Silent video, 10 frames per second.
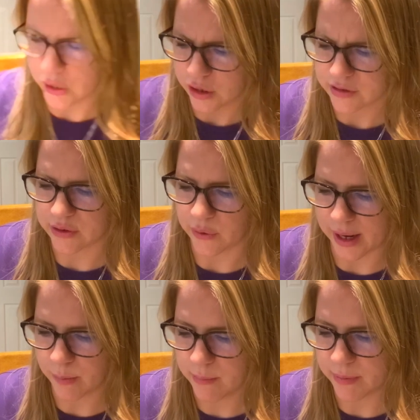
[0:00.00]
So
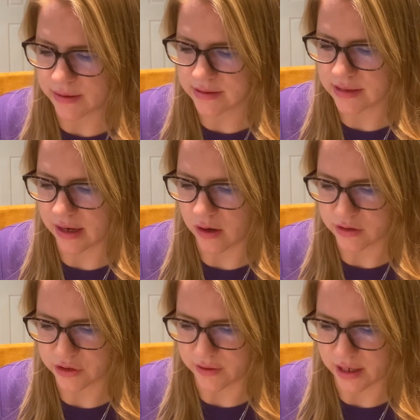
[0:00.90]
Abram built an
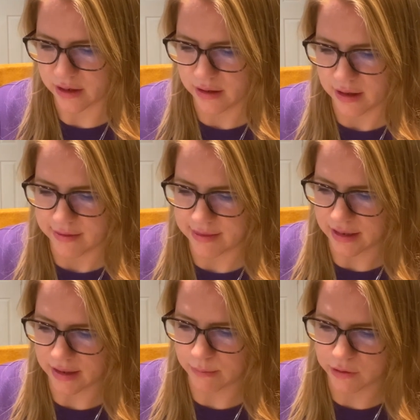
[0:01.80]
altar there.
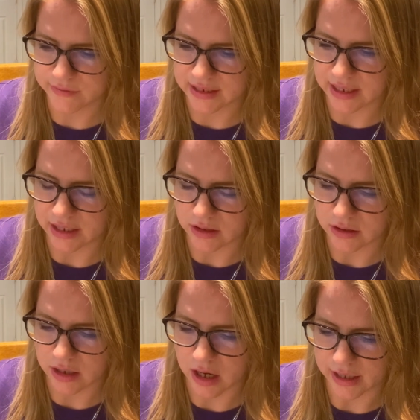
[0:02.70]
Then he moved to the
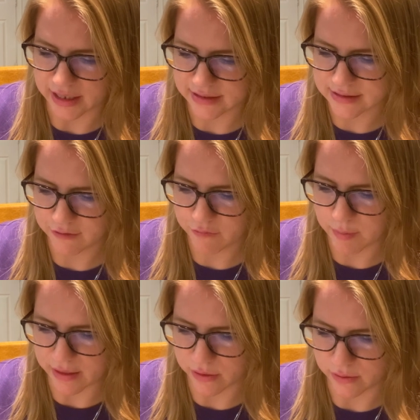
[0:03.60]
hill on east of
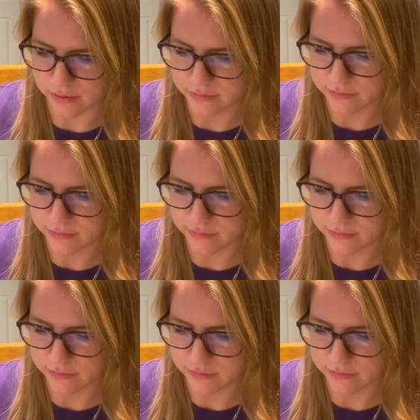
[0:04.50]
Bethel,